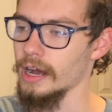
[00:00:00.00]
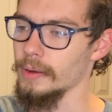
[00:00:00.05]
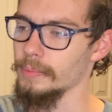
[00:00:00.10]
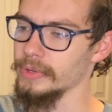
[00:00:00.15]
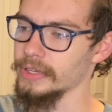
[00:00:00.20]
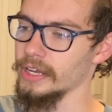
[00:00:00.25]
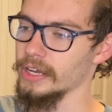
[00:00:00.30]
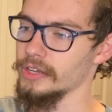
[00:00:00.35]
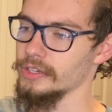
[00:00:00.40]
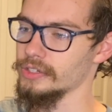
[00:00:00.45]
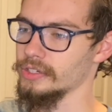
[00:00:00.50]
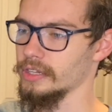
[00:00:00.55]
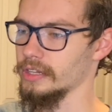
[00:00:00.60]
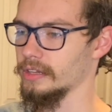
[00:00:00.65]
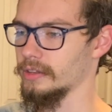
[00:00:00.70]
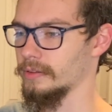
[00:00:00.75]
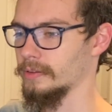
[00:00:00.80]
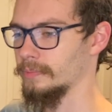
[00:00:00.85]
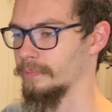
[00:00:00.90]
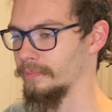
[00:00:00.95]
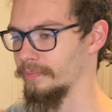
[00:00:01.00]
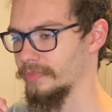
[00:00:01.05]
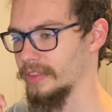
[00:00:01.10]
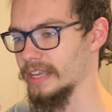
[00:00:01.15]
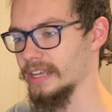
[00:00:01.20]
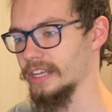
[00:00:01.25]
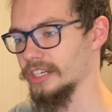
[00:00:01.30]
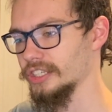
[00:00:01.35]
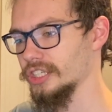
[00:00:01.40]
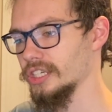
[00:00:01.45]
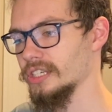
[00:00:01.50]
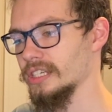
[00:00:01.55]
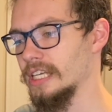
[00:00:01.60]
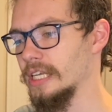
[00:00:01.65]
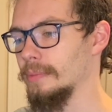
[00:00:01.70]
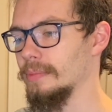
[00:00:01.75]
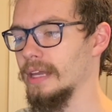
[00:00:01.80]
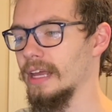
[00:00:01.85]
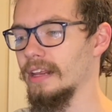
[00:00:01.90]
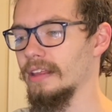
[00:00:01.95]
Because they can just
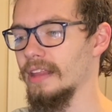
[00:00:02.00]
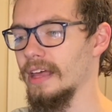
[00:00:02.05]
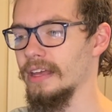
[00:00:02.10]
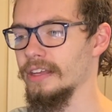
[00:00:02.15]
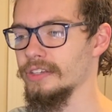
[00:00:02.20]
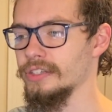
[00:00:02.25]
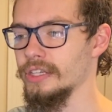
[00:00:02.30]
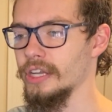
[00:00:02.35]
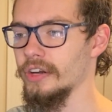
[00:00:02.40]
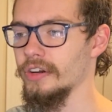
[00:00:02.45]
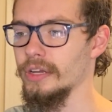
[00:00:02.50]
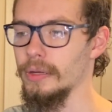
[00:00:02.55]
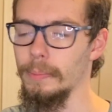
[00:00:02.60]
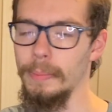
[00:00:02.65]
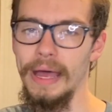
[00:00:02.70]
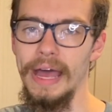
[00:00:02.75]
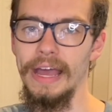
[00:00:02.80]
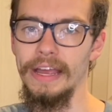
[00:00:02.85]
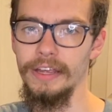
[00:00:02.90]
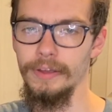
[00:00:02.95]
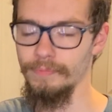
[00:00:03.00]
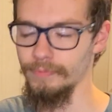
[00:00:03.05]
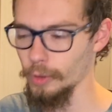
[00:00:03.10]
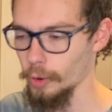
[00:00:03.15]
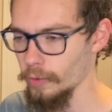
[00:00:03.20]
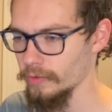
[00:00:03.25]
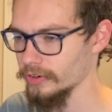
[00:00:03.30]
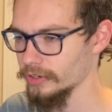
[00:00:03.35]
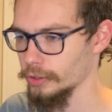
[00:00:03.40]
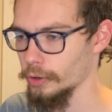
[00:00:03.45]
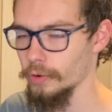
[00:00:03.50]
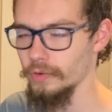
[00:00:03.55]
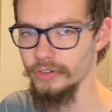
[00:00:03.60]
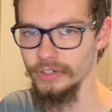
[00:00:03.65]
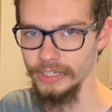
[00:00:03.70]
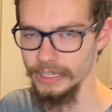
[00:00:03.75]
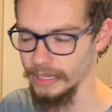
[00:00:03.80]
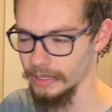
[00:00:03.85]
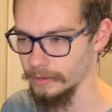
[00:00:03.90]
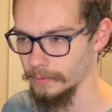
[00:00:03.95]
keep getting that Hysteria back over and
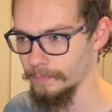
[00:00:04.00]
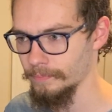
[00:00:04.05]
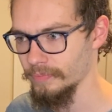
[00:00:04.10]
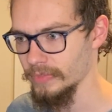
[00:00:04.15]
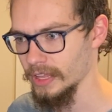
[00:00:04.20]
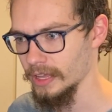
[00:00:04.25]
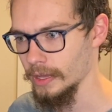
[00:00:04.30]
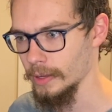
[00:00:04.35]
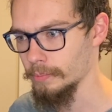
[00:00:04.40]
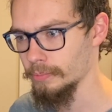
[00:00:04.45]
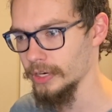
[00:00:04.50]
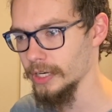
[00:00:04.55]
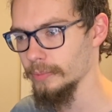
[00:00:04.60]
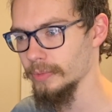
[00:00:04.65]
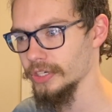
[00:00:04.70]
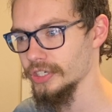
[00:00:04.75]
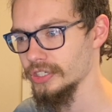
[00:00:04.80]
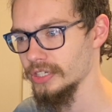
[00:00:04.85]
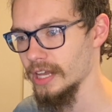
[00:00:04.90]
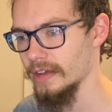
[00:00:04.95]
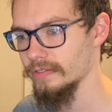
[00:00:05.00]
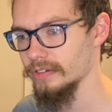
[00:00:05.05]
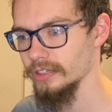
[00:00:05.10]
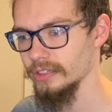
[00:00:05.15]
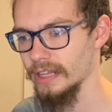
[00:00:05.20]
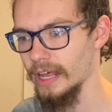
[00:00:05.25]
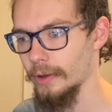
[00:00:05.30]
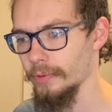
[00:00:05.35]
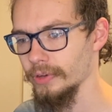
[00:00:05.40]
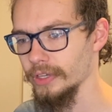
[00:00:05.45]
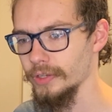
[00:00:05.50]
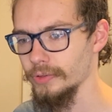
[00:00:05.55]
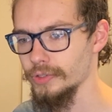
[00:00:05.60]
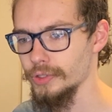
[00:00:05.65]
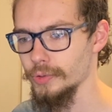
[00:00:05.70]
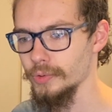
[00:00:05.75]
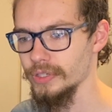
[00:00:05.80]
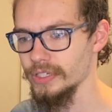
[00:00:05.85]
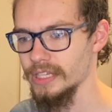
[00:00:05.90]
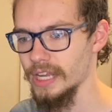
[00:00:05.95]
over again, pretty much never allowing you
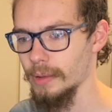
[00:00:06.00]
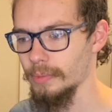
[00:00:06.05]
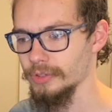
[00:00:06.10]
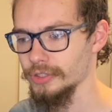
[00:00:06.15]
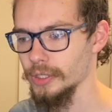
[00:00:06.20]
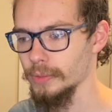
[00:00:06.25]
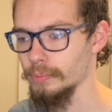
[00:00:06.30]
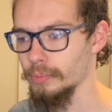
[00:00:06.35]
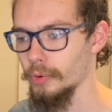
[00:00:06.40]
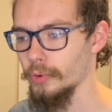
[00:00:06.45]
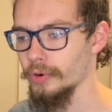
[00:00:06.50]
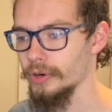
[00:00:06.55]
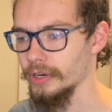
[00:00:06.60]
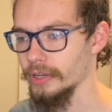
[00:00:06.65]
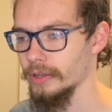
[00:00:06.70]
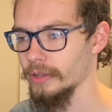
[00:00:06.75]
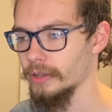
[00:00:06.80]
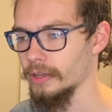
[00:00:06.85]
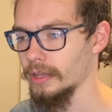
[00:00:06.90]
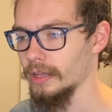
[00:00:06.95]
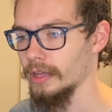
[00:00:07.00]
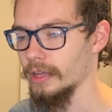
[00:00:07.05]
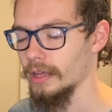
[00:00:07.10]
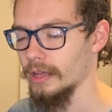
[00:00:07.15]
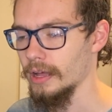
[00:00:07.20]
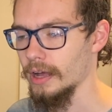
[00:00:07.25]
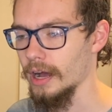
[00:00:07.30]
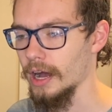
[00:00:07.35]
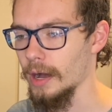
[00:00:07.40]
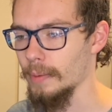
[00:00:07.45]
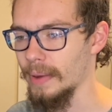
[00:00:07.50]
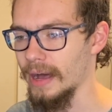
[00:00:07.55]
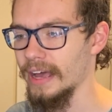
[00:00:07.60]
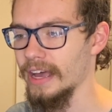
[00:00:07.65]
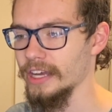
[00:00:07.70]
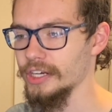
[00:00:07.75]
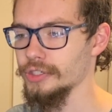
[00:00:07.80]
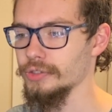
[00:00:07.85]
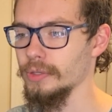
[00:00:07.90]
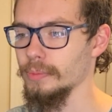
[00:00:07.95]
to establish a board. I
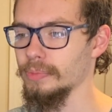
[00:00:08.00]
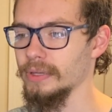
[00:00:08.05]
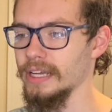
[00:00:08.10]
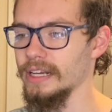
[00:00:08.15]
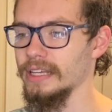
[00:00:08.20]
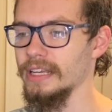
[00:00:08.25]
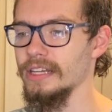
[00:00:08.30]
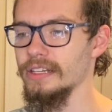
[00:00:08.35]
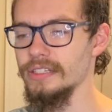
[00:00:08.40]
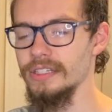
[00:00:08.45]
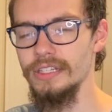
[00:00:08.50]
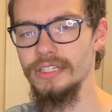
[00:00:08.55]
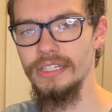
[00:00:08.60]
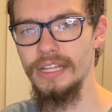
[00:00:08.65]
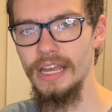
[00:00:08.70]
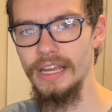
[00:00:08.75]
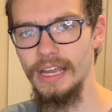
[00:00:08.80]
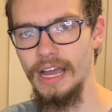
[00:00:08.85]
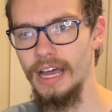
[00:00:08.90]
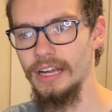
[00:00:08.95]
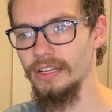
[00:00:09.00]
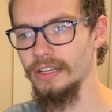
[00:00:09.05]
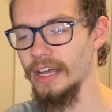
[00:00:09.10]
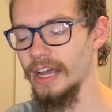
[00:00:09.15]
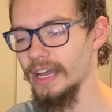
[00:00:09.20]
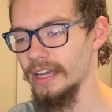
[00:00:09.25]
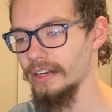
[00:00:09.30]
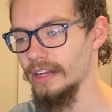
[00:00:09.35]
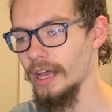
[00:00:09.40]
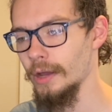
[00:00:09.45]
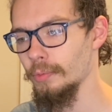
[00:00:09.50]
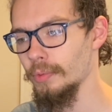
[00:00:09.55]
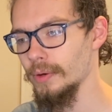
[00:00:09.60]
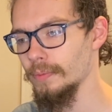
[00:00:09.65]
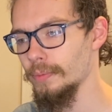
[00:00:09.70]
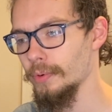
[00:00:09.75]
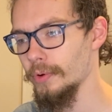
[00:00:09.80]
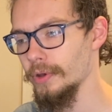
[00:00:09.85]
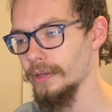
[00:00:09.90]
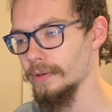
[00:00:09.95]
actually played against this deck online at
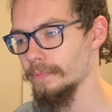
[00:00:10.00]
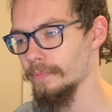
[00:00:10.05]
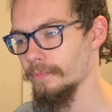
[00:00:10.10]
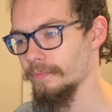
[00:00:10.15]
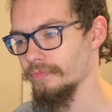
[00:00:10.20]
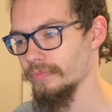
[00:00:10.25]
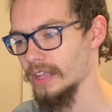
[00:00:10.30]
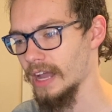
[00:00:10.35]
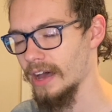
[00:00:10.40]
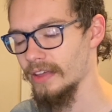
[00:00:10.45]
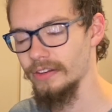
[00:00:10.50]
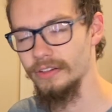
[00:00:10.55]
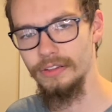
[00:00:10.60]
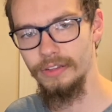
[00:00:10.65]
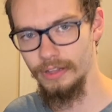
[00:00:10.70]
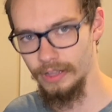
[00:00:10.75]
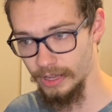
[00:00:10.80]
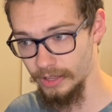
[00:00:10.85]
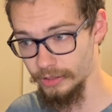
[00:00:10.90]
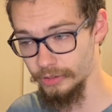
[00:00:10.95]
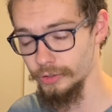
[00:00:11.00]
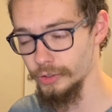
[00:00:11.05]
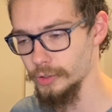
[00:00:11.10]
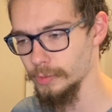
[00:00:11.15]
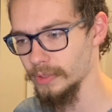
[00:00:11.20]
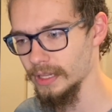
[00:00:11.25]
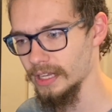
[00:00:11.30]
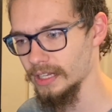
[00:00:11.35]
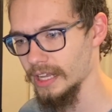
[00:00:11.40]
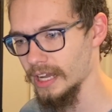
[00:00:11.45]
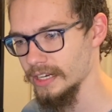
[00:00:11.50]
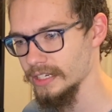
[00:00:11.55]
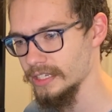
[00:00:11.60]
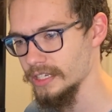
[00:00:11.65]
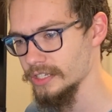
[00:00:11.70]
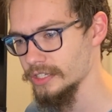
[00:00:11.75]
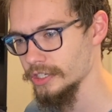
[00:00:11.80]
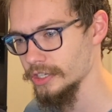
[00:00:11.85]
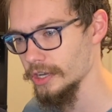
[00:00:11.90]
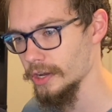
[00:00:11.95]
one point, on the Crucible Online
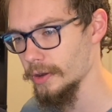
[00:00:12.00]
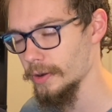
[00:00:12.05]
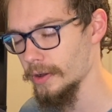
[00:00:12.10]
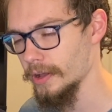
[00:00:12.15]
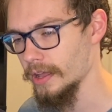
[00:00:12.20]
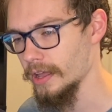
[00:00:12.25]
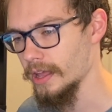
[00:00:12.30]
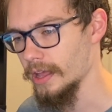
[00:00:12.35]
TCO,